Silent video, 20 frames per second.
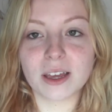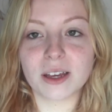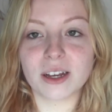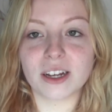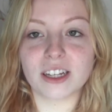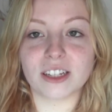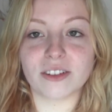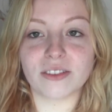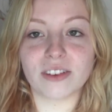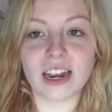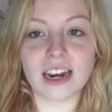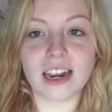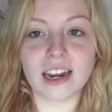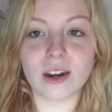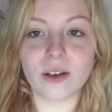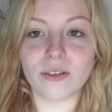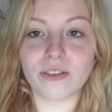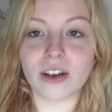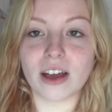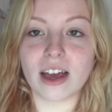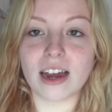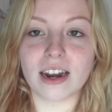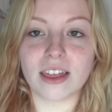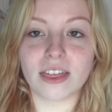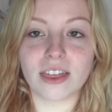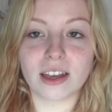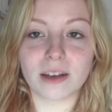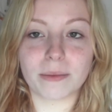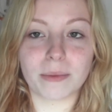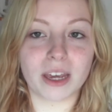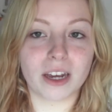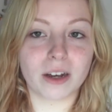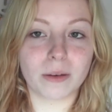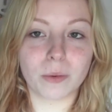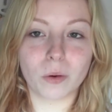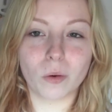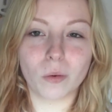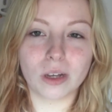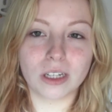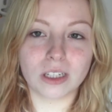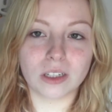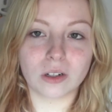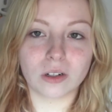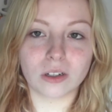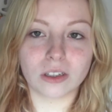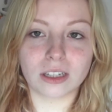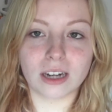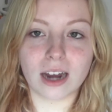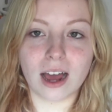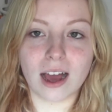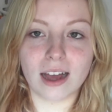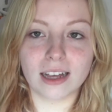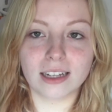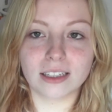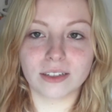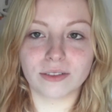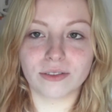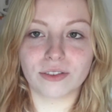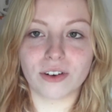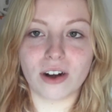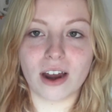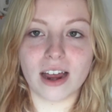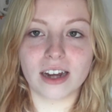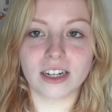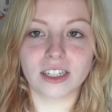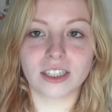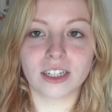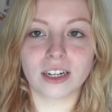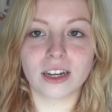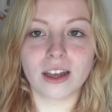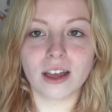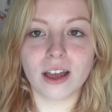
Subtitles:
because I really love her and I think her makeup always looks nice and fresh.